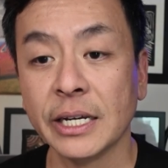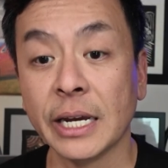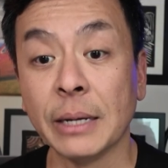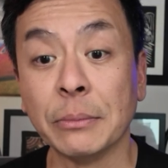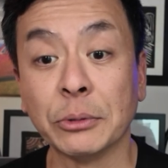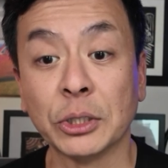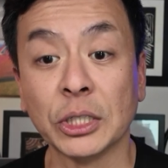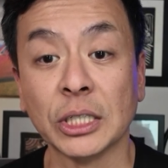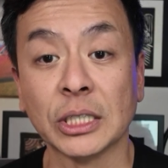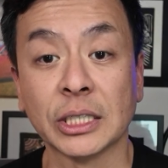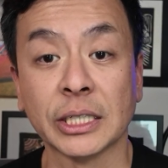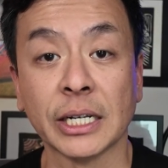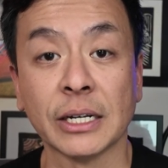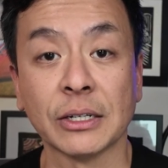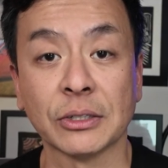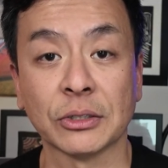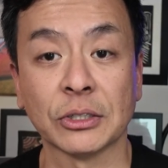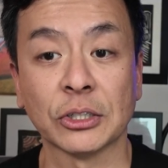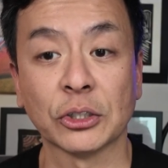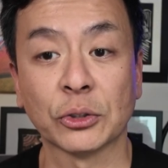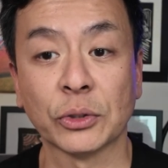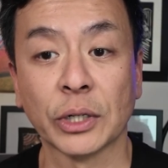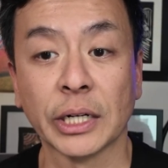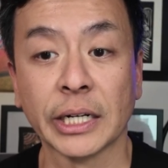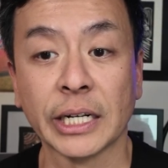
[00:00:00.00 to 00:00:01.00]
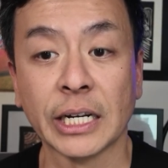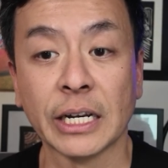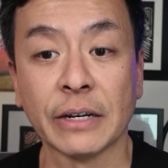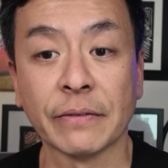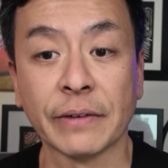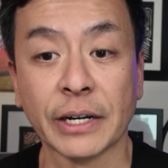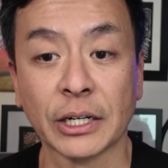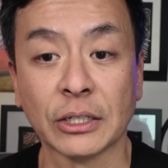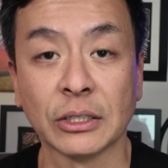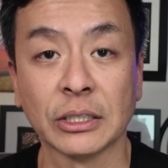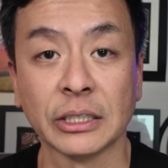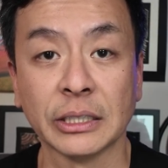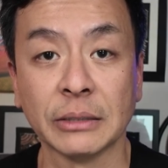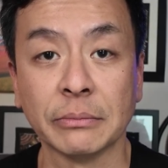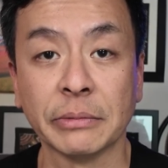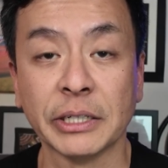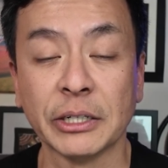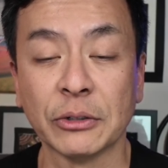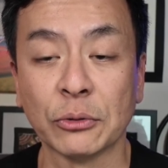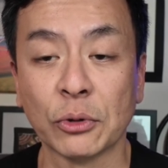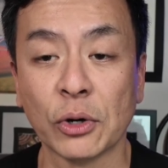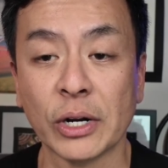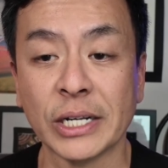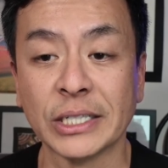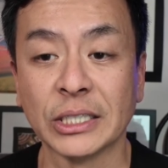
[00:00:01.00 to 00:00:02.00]
MG sales in Australia have actually
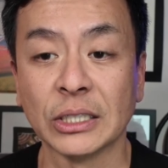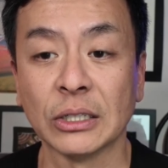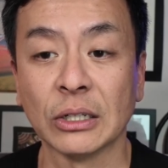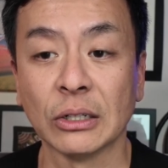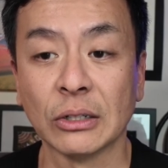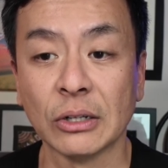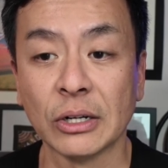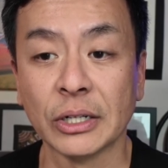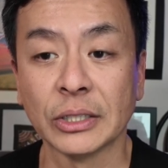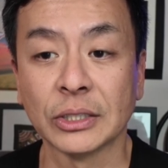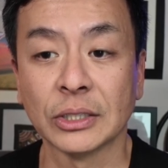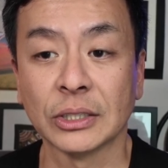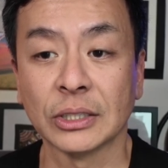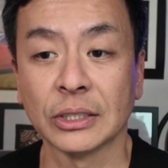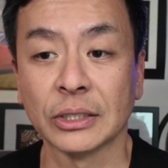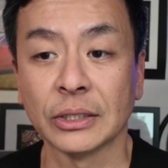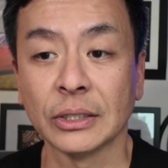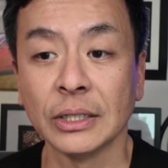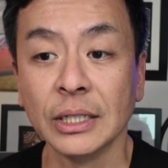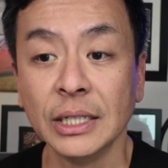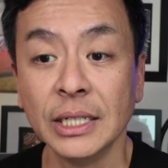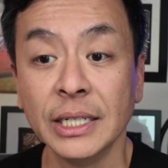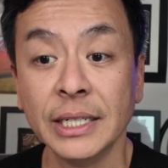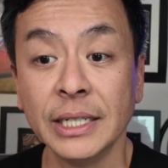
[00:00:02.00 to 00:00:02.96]
been rising a lot, so